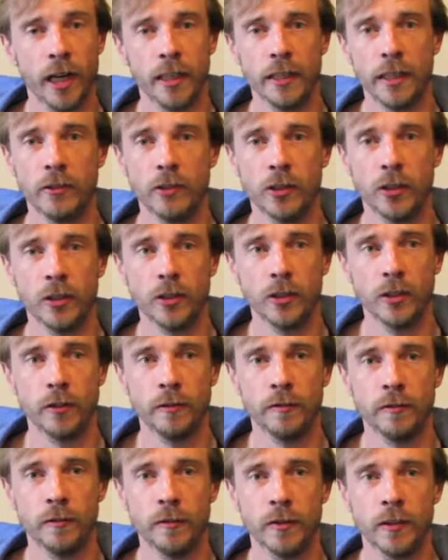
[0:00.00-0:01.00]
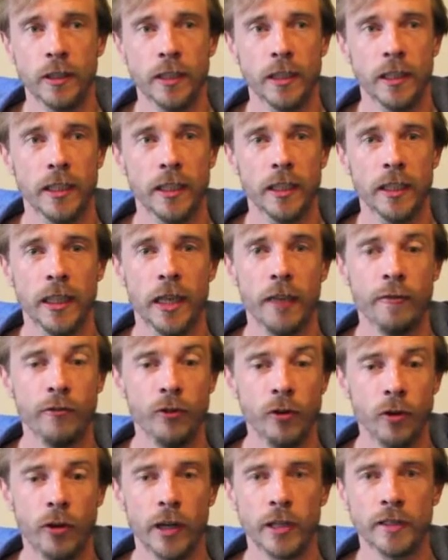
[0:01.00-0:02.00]
idea is good enough, if
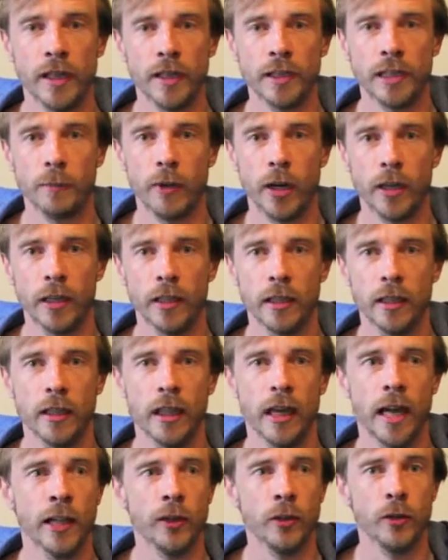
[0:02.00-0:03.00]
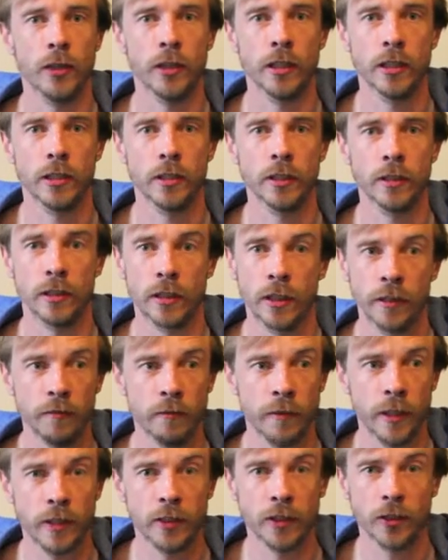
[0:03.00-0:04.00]
you're excited about it and you can
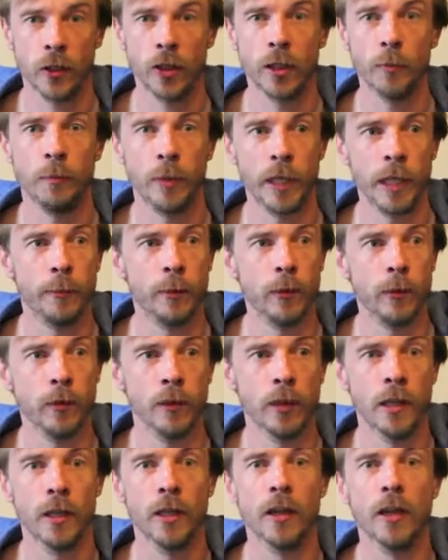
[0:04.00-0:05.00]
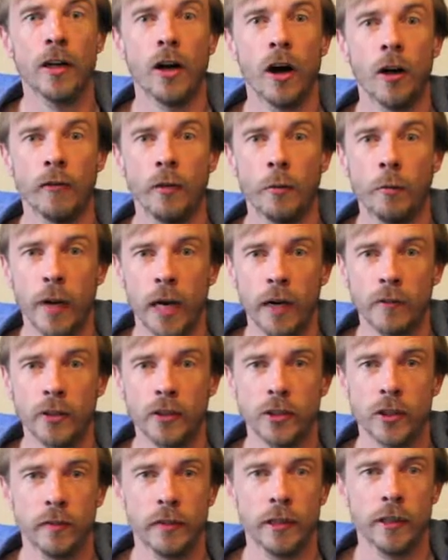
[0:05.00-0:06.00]
convince other people of the
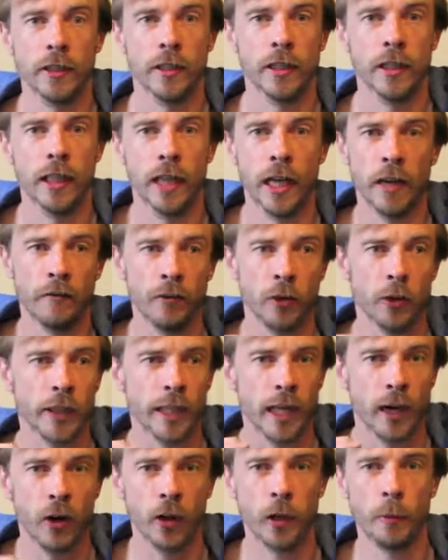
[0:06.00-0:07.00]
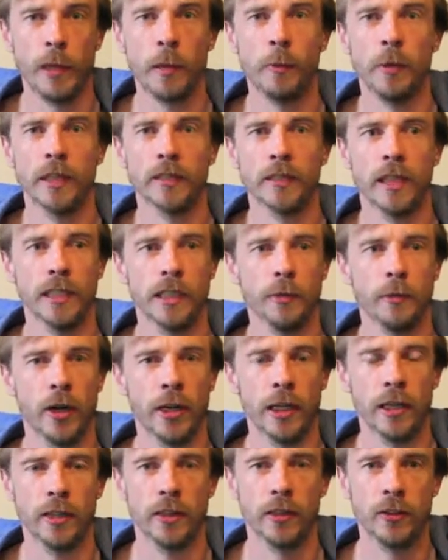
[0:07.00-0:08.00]
benefits of it, if you can get other people excited
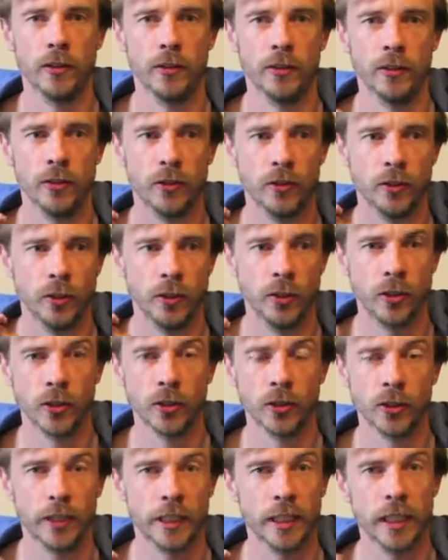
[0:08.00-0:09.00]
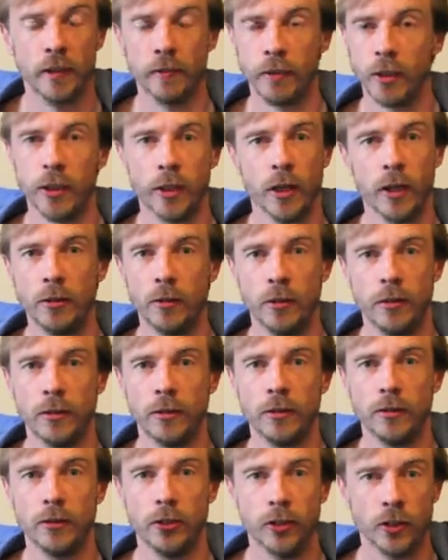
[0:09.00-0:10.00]
about it, just give it a go.
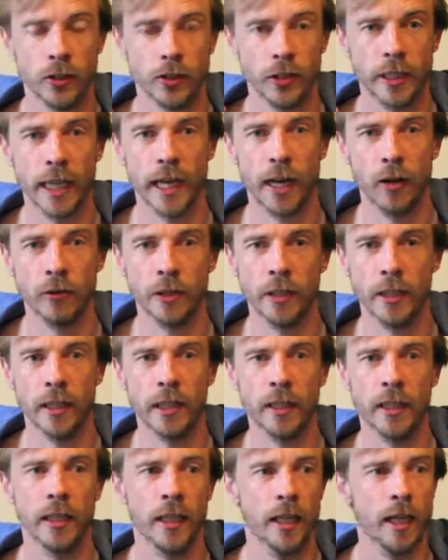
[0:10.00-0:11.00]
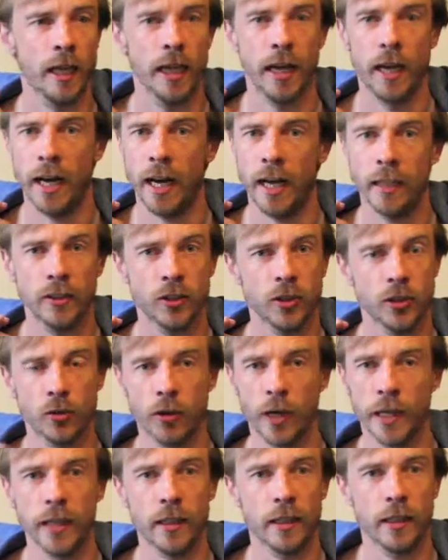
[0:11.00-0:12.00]
Just get out there and
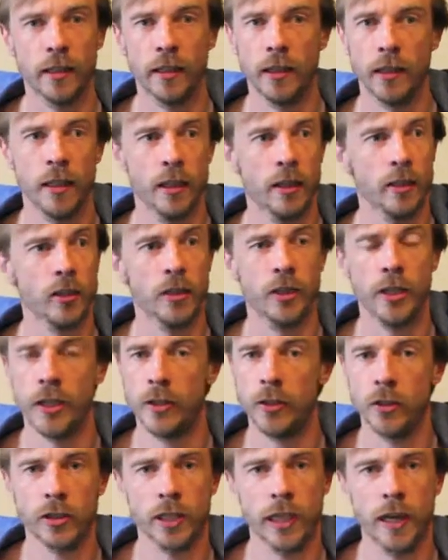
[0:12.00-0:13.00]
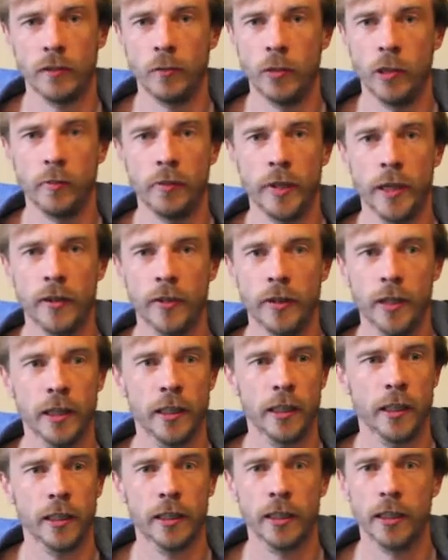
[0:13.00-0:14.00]
try it. It doesn't have to be a big
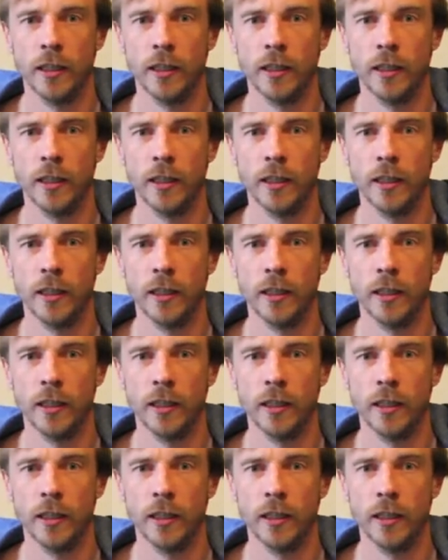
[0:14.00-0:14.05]
thing.